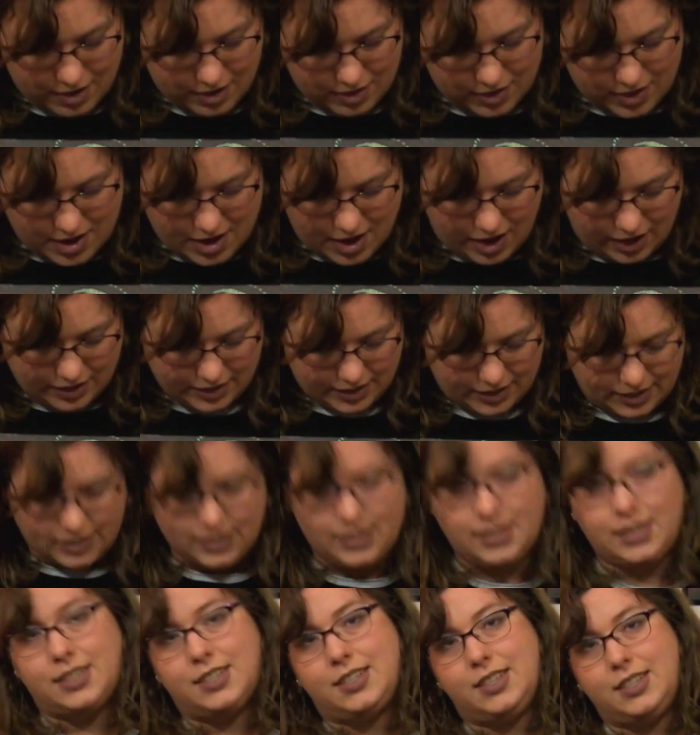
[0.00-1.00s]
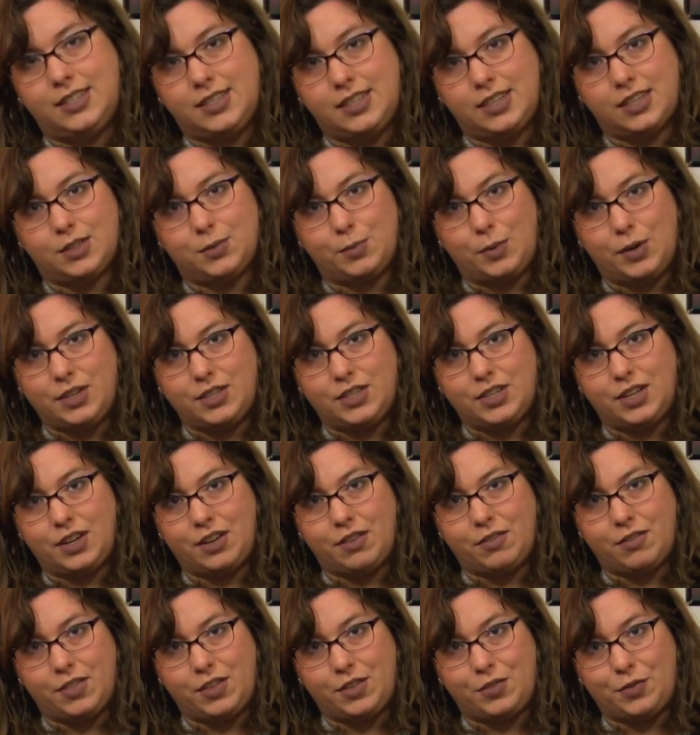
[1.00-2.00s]
the 1966 printing
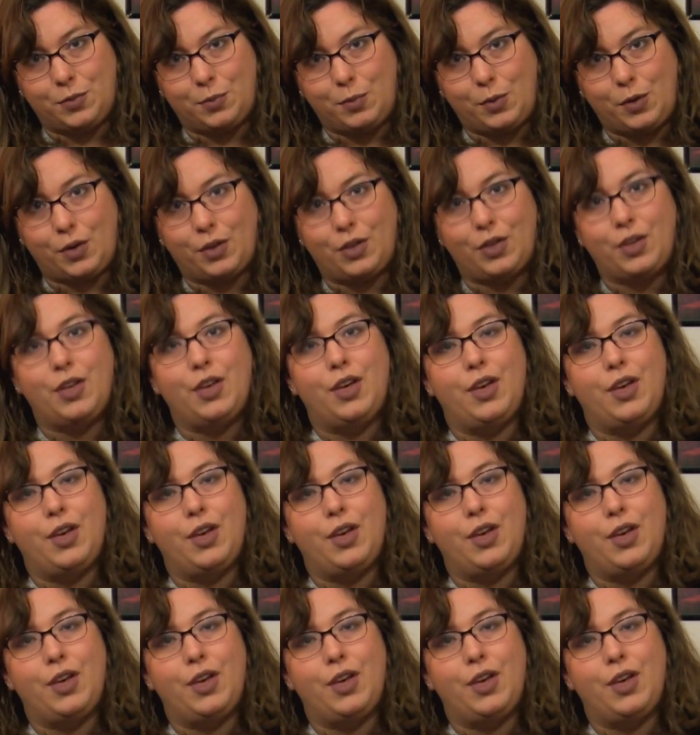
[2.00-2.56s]
of this book.